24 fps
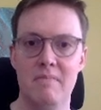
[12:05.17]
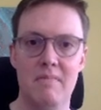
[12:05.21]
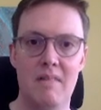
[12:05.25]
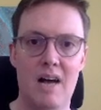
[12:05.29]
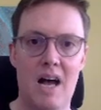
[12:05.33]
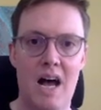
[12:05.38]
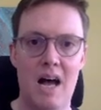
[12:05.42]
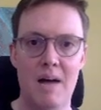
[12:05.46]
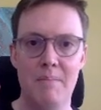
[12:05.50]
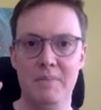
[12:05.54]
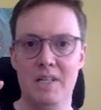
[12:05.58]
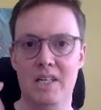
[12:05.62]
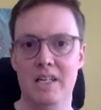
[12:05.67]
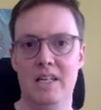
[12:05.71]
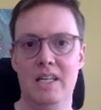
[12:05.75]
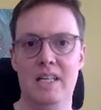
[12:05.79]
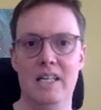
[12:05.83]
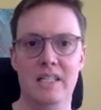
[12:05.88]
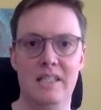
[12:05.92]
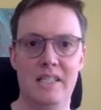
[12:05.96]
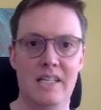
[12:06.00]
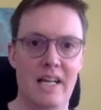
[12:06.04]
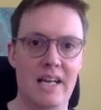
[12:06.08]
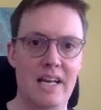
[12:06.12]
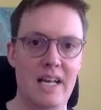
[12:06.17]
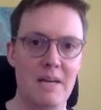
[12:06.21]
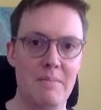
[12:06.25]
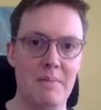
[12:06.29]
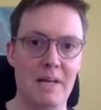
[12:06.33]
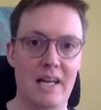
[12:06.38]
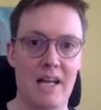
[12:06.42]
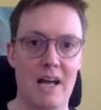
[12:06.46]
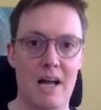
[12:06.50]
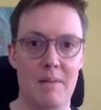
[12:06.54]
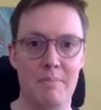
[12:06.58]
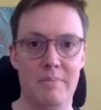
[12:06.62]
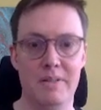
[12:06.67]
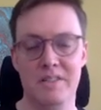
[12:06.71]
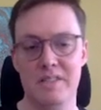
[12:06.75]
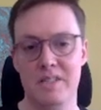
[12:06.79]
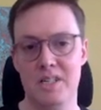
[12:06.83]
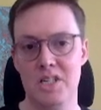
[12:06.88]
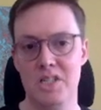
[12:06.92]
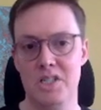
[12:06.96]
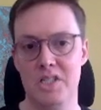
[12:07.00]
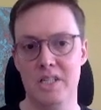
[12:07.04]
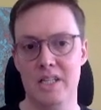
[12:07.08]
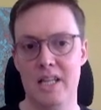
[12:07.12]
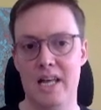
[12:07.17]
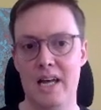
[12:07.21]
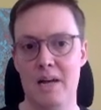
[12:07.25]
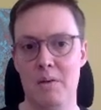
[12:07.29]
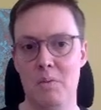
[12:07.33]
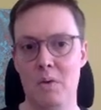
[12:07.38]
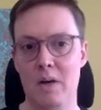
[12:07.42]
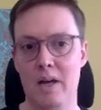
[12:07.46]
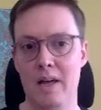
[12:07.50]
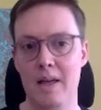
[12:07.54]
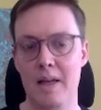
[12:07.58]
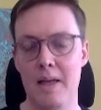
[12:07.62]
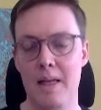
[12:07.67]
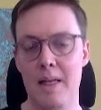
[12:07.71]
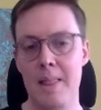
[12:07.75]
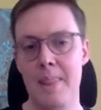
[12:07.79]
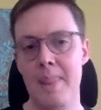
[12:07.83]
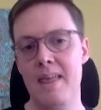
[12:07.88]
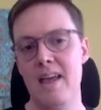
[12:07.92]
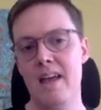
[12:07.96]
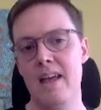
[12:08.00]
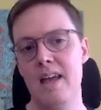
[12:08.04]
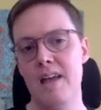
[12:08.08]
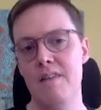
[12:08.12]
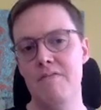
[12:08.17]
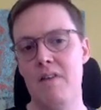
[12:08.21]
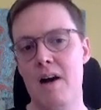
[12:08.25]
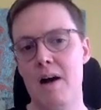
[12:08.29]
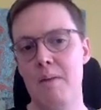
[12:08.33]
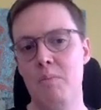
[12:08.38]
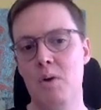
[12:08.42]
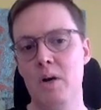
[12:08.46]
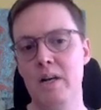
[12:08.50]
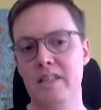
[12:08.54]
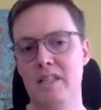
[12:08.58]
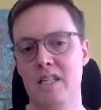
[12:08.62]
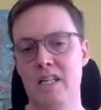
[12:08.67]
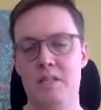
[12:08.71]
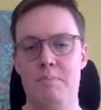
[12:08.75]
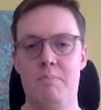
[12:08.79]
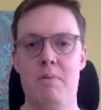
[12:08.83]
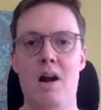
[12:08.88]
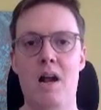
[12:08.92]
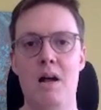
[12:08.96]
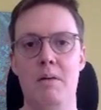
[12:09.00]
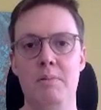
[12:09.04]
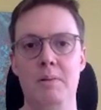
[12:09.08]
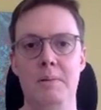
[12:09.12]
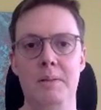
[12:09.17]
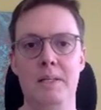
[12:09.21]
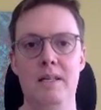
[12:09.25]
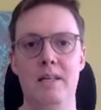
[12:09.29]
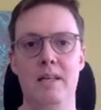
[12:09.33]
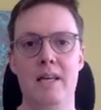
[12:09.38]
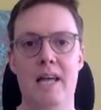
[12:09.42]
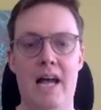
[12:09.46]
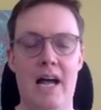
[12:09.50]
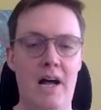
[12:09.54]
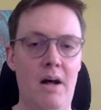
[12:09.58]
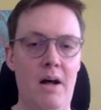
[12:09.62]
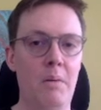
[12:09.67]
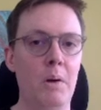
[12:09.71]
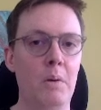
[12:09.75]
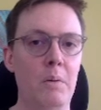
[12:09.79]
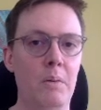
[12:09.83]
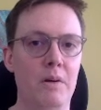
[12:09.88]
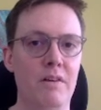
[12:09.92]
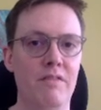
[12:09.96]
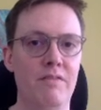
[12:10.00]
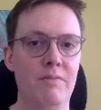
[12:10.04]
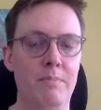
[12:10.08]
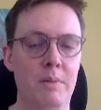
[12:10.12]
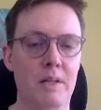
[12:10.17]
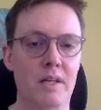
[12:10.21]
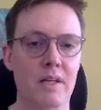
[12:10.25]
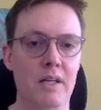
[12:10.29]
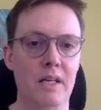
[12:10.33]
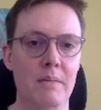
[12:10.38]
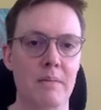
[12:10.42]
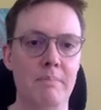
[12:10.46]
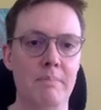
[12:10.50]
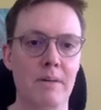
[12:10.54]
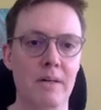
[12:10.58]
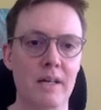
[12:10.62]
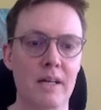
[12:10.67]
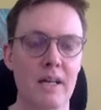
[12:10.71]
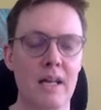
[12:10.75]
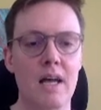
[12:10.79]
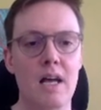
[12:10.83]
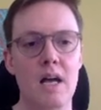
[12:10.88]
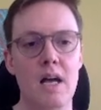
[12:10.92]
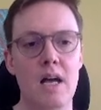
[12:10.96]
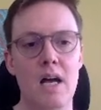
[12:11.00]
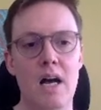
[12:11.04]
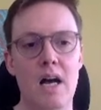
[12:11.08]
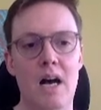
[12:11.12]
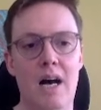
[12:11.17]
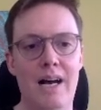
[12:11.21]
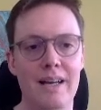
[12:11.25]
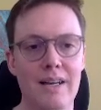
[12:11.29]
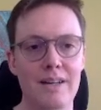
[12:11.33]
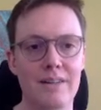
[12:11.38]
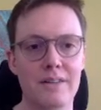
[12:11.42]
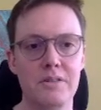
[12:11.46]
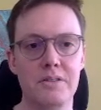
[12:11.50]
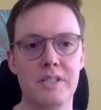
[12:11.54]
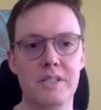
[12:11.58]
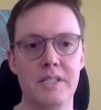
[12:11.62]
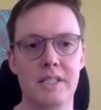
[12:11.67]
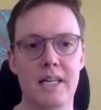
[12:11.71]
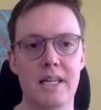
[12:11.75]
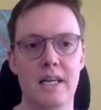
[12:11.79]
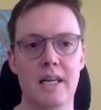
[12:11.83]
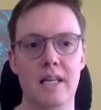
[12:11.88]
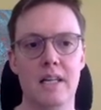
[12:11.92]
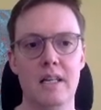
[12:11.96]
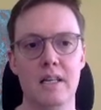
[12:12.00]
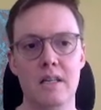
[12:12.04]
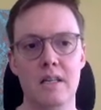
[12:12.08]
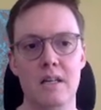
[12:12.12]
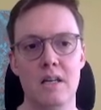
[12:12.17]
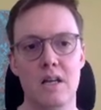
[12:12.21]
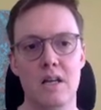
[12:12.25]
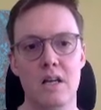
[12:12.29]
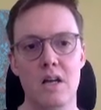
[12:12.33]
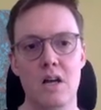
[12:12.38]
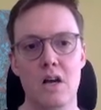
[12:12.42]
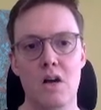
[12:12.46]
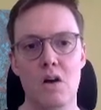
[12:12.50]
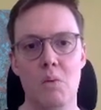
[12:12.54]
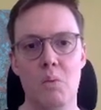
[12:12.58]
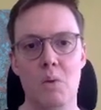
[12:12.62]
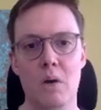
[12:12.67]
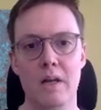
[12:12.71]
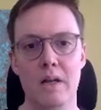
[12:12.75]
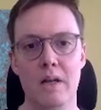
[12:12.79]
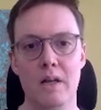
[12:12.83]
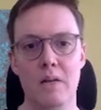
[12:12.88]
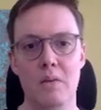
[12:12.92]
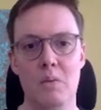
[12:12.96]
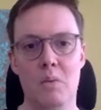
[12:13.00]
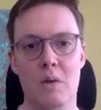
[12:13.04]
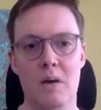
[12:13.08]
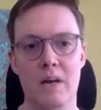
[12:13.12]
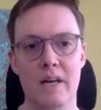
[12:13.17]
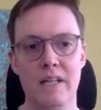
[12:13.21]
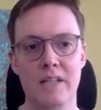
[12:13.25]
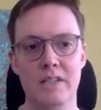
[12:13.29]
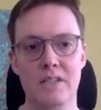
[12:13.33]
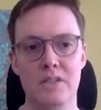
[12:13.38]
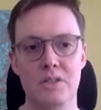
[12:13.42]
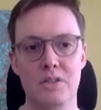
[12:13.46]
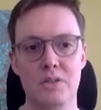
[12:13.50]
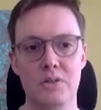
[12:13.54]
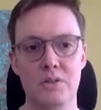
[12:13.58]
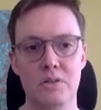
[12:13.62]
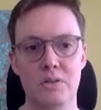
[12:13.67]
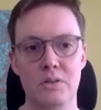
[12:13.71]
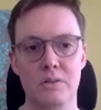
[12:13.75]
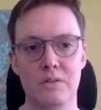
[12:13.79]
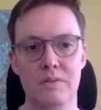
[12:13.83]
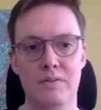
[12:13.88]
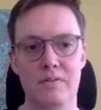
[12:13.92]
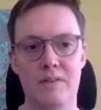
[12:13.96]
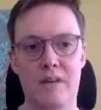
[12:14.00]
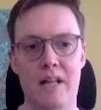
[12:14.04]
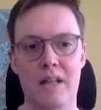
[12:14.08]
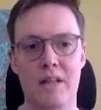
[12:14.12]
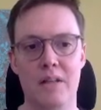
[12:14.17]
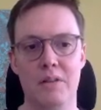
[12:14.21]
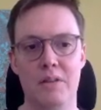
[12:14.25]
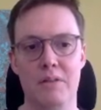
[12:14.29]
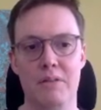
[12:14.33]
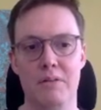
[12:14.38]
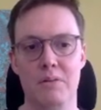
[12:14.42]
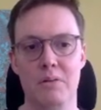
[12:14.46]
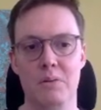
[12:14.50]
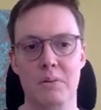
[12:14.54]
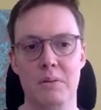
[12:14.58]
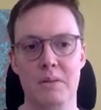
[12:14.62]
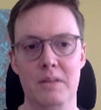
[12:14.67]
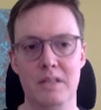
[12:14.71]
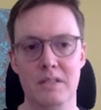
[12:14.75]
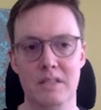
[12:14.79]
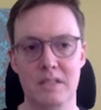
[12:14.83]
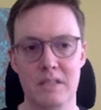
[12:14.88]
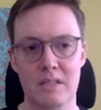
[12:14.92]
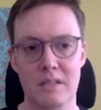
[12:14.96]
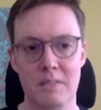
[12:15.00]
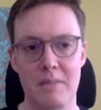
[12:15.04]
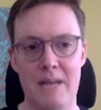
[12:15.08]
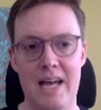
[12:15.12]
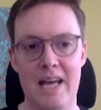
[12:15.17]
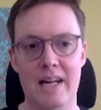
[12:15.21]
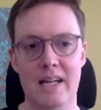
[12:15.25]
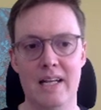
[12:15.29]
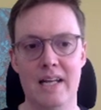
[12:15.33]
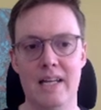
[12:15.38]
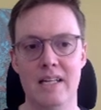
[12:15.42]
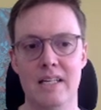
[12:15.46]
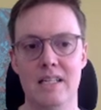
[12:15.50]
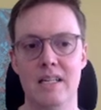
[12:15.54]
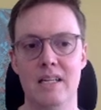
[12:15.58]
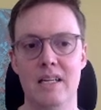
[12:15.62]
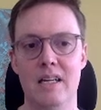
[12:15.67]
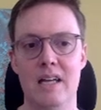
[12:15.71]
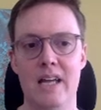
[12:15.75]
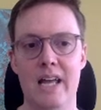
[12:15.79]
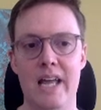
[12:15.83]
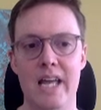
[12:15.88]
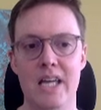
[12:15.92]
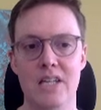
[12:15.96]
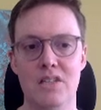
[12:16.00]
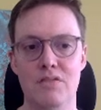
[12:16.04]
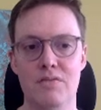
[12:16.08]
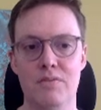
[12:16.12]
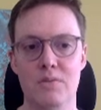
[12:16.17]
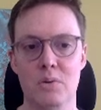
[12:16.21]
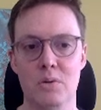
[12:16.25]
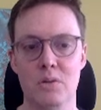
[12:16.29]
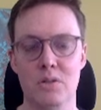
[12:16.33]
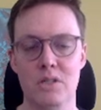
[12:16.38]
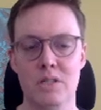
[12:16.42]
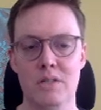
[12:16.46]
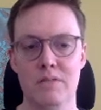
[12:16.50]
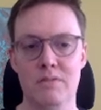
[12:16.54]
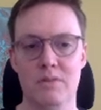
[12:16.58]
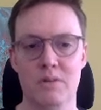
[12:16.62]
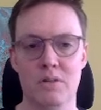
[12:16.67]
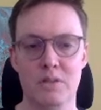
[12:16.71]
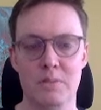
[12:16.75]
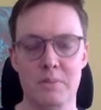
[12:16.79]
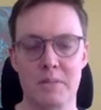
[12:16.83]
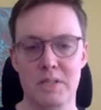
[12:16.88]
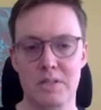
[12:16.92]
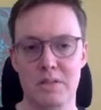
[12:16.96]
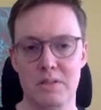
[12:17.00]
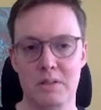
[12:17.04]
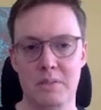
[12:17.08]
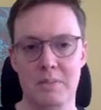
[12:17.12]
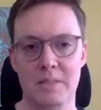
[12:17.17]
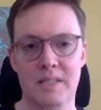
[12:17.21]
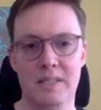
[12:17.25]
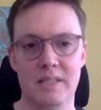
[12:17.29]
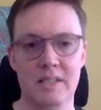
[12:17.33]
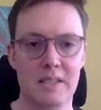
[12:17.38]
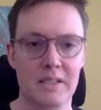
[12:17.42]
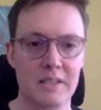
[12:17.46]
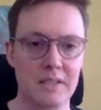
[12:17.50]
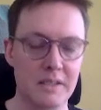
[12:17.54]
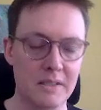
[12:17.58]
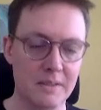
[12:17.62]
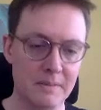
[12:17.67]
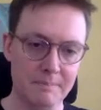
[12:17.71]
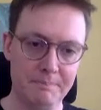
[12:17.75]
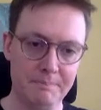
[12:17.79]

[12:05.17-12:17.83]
I'm going to get dynamic compensation that way. If I'm white, that's probably how I would have played, but I understand white wanting to follow through with this thematic idea h4 g4, especially because